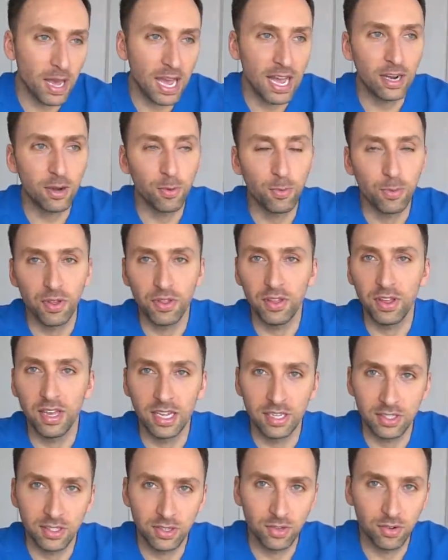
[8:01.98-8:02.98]
back with
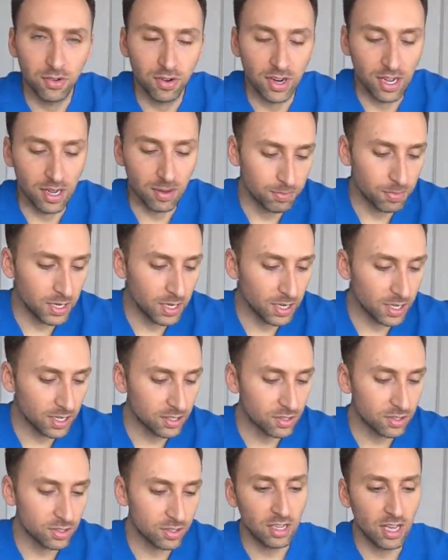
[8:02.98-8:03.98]
Instagram
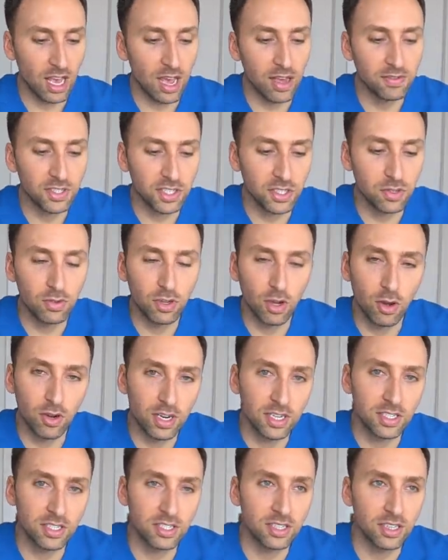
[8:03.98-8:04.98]
because as you
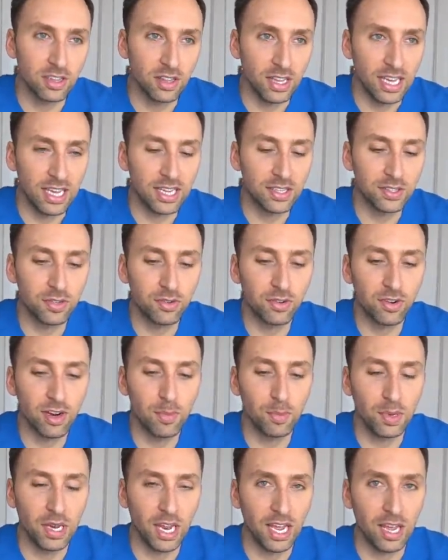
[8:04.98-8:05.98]
noticed, the
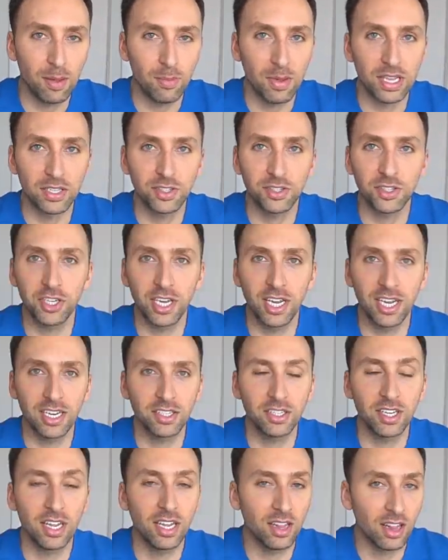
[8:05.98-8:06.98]
Instagram game has
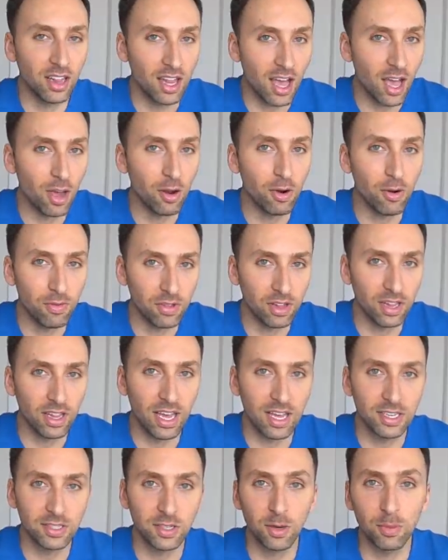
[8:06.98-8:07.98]
changed a lot over the
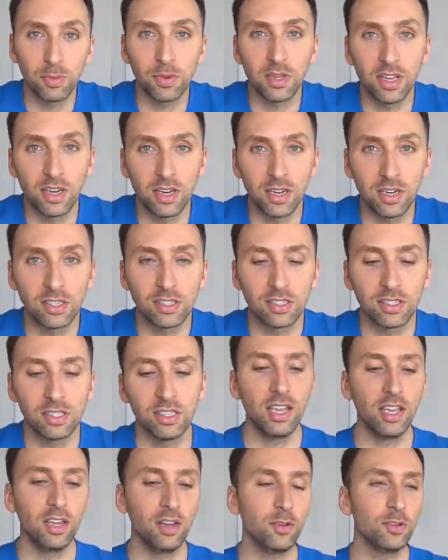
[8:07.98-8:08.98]
last couple years.
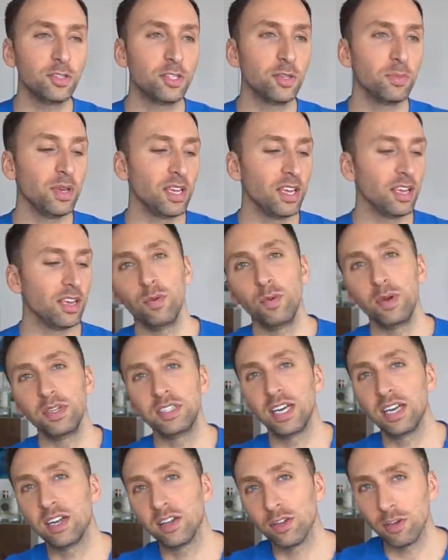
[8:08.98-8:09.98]
It used to be we
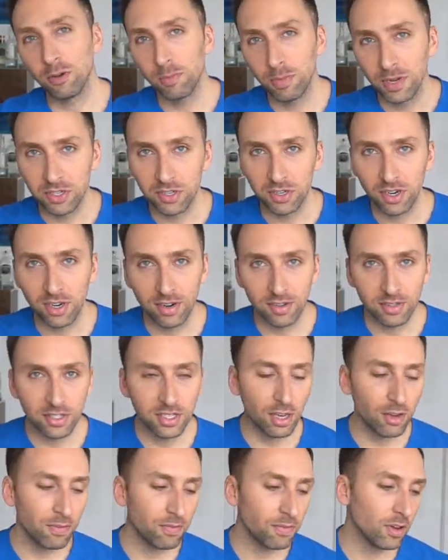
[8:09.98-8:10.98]
take a little picture on our
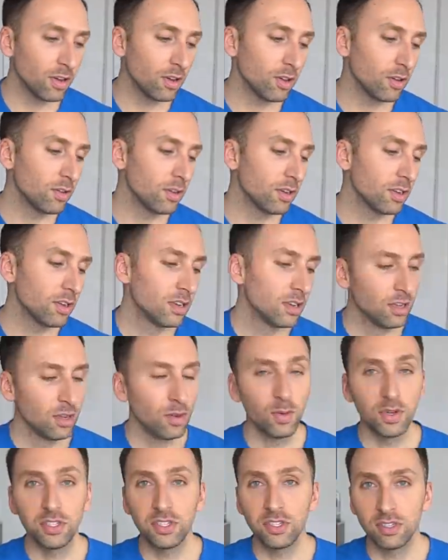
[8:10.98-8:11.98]
cell phone,
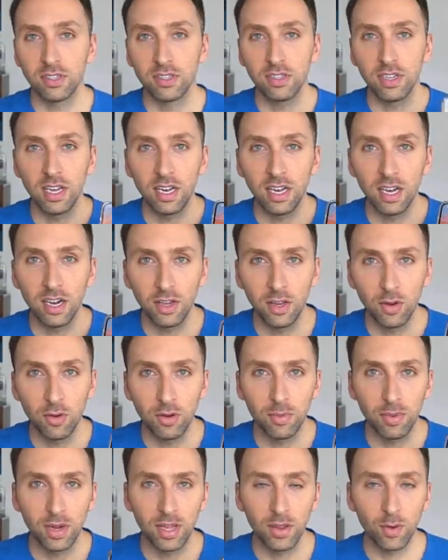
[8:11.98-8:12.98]
which I got a new
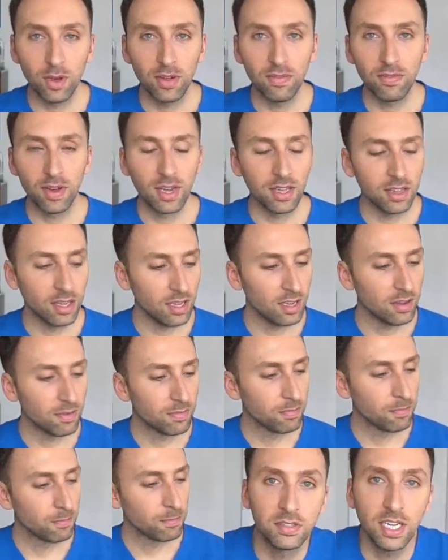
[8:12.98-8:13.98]
one by the way finally,
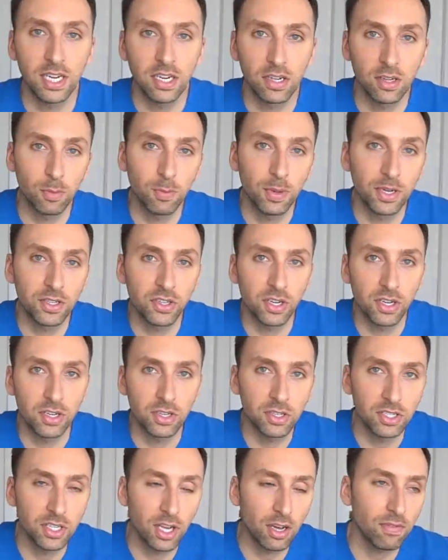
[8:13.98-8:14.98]
Take a little picture on
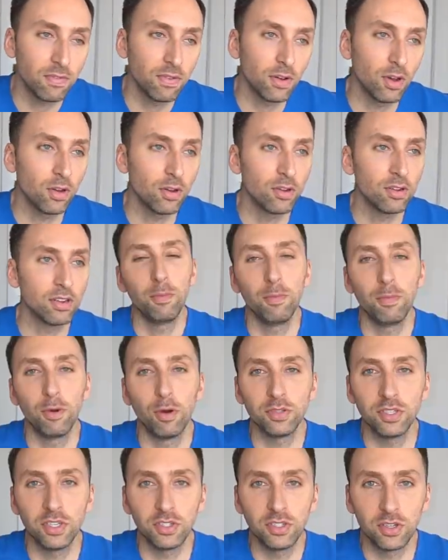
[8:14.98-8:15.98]
your cell phone,
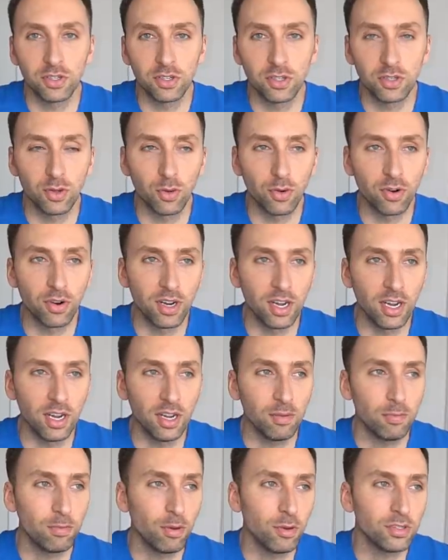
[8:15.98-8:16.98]
post it to your
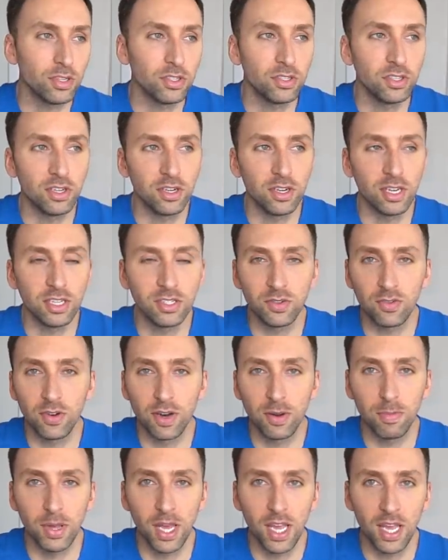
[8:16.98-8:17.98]
story, post it to your
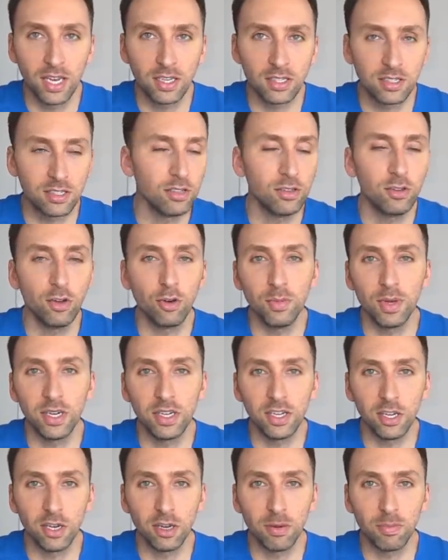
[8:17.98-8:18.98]
Instagram page, no
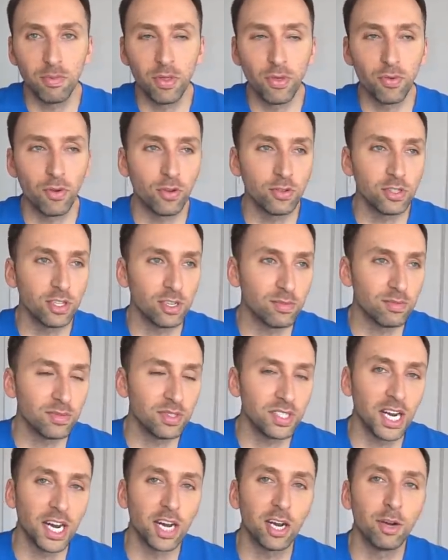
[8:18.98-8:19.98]
big deal. Throw some
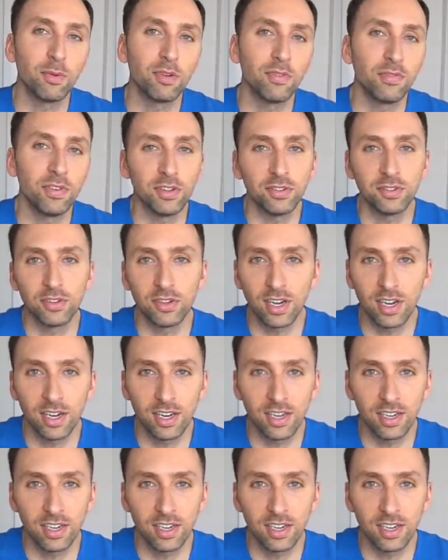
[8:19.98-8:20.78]
terrible filter on